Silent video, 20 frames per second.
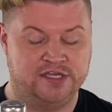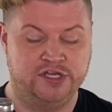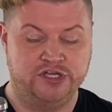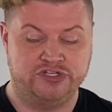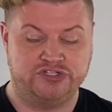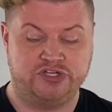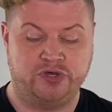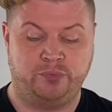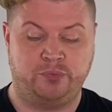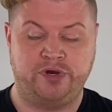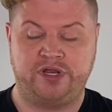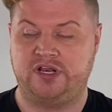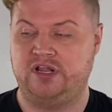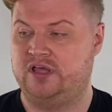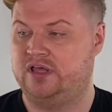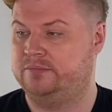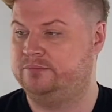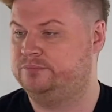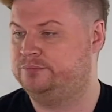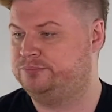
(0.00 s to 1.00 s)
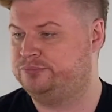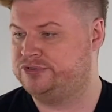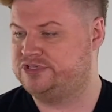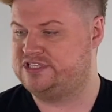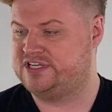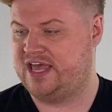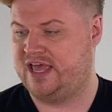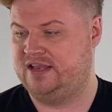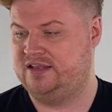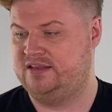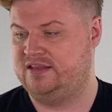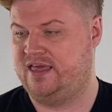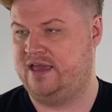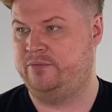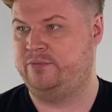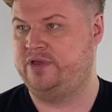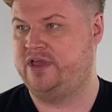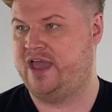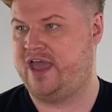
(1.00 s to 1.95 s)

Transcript: So we're gonna pretend that we